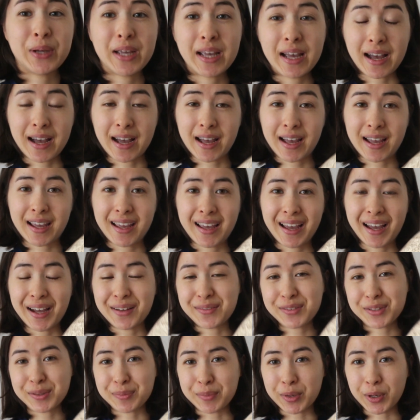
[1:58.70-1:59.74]
we I
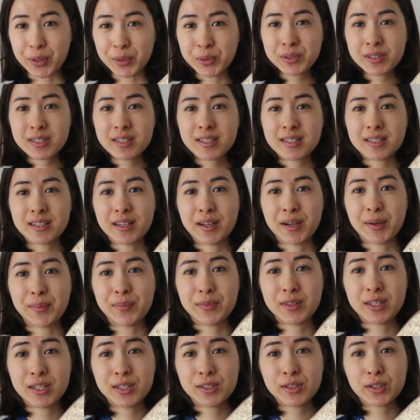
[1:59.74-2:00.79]
have some oats. Um,
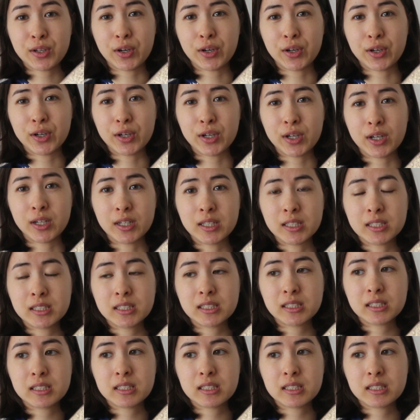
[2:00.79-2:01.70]
these are